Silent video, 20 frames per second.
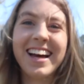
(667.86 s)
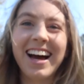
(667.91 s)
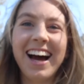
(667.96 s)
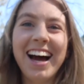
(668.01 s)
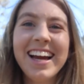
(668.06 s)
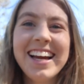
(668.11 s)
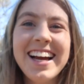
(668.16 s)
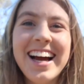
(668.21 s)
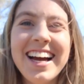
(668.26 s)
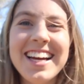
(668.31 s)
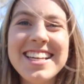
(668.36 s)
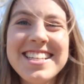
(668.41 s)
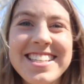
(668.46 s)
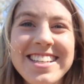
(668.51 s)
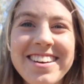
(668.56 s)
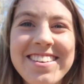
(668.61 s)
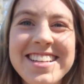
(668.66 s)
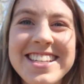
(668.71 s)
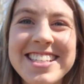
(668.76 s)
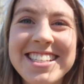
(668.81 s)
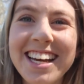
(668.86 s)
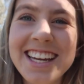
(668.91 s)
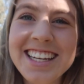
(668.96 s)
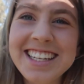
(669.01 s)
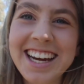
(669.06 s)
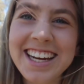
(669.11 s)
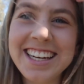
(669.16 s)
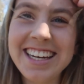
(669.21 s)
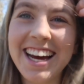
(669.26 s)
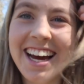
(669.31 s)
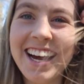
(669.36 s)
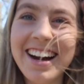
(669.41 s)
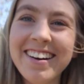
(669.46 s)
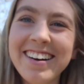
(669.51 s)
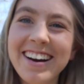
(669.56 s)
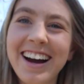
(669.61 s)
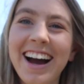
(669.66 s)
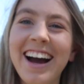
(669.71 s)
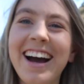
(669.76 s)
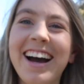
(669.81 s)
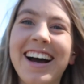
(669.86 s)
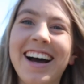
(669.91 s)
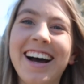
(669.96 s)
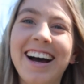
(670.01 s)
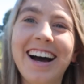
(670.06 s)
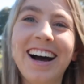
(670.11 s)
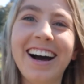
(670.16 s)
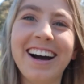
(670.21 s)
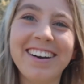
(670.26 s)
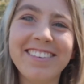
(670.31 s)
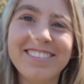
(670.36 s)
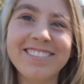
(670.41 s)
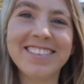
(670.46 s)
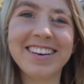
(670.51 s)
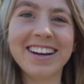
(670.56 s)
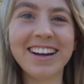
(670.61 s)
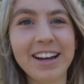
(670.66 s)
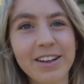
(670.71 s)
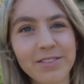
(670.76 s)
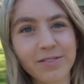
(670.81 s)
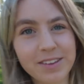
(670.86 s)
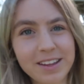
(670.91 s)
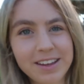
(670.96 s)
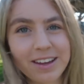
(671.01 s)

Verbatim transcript: Hi guys, so it's Sunday now. um, it's